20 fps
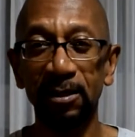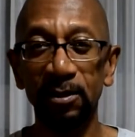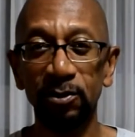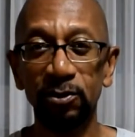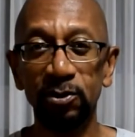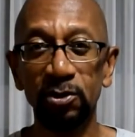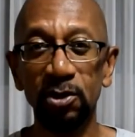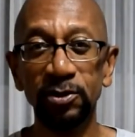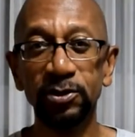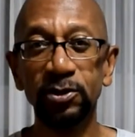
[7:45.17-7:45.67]

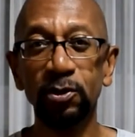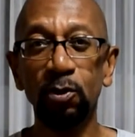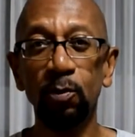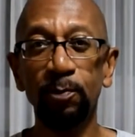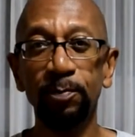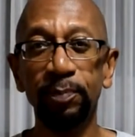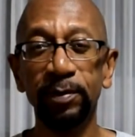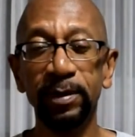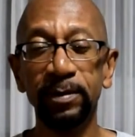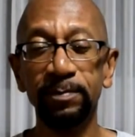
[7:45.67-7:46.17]
She
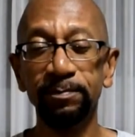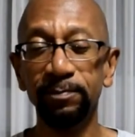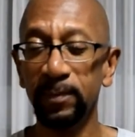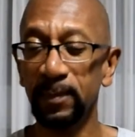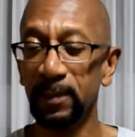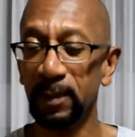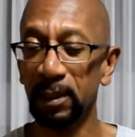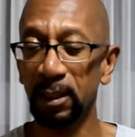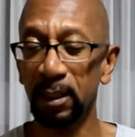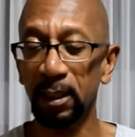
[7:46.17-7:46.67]
also
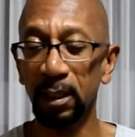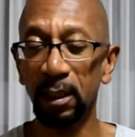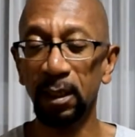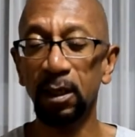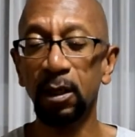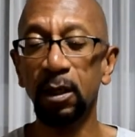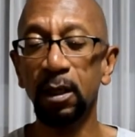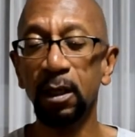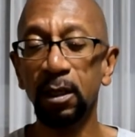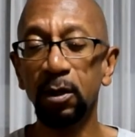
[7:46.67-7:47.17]

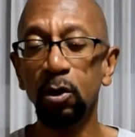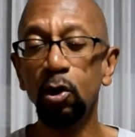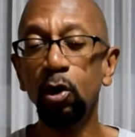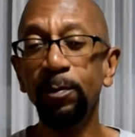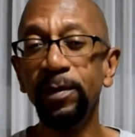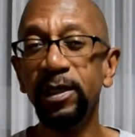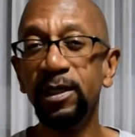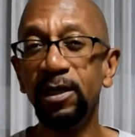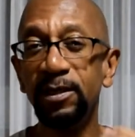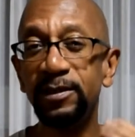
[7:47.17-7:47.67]
clued
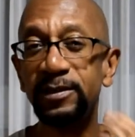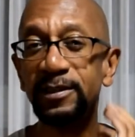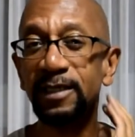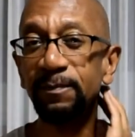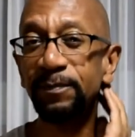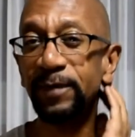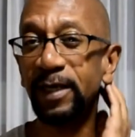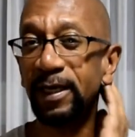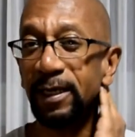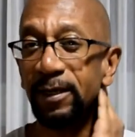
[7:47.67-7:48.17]
me on
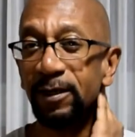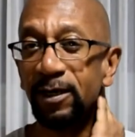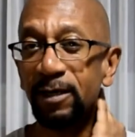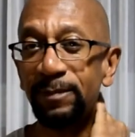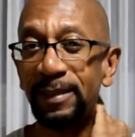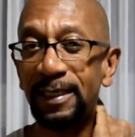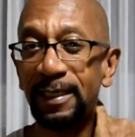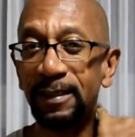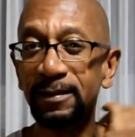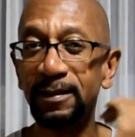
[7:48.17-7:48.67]
something here
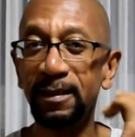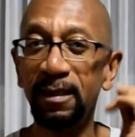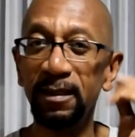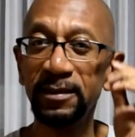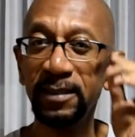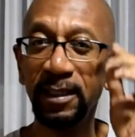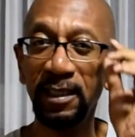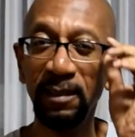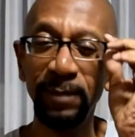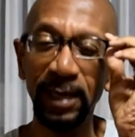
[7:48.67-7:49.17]
about
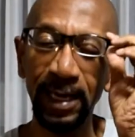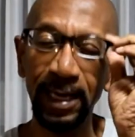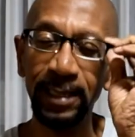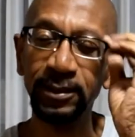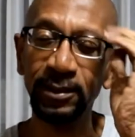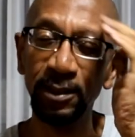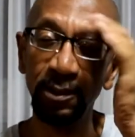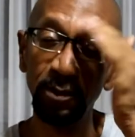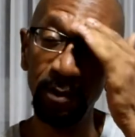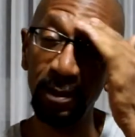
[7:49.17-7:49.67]
Citibank.
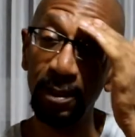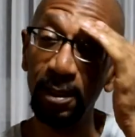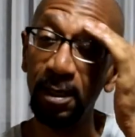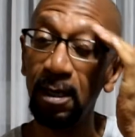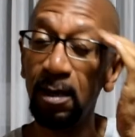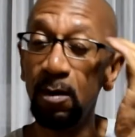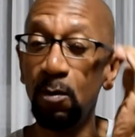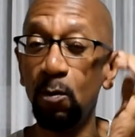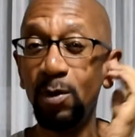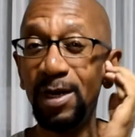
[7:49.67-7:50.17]
So
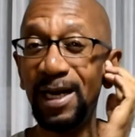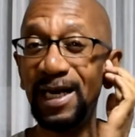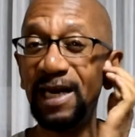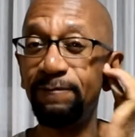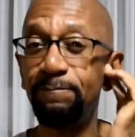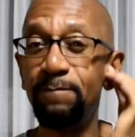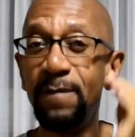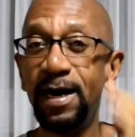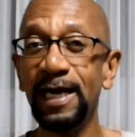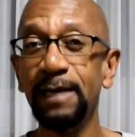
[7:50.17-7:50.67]
when I
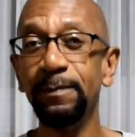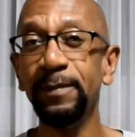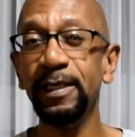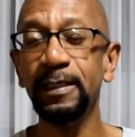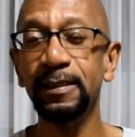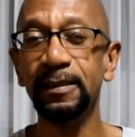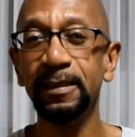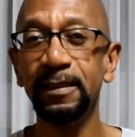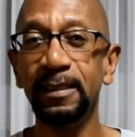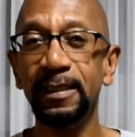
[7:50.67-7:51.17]
left Miami
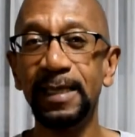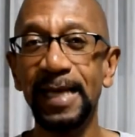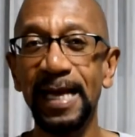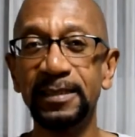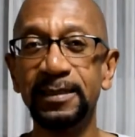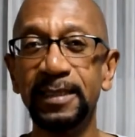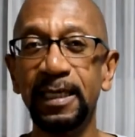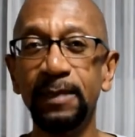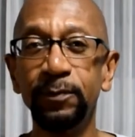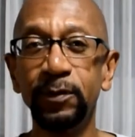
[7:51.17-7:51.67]

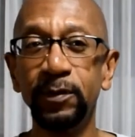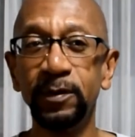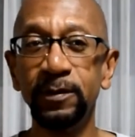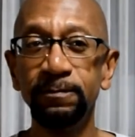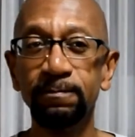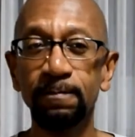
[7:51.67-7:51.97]
last April,